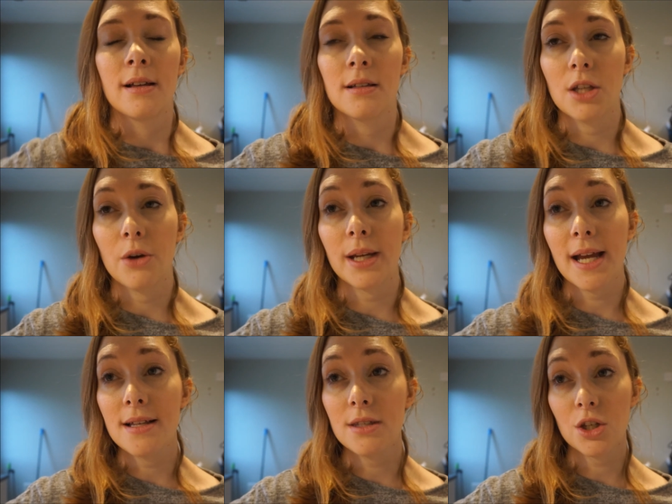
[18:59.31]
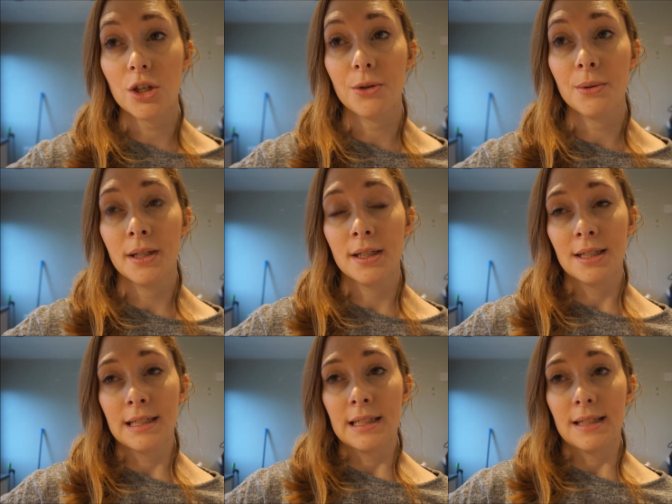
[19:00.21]
So it gets to
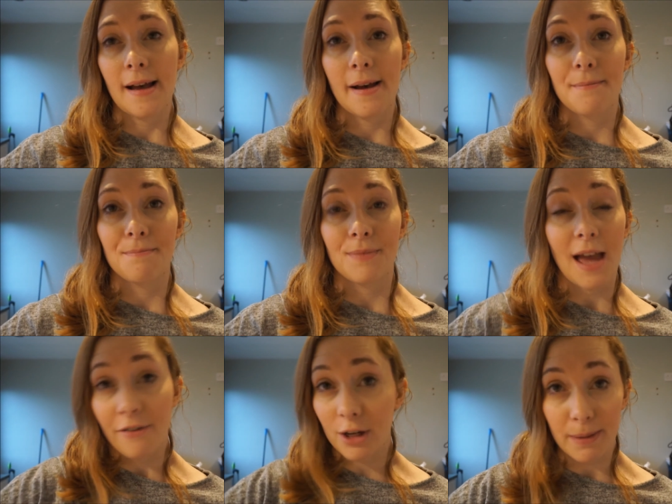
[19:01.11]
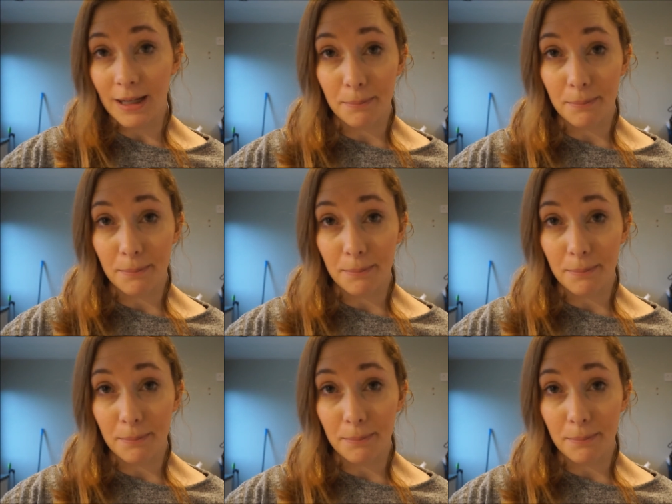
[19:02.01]
Eric being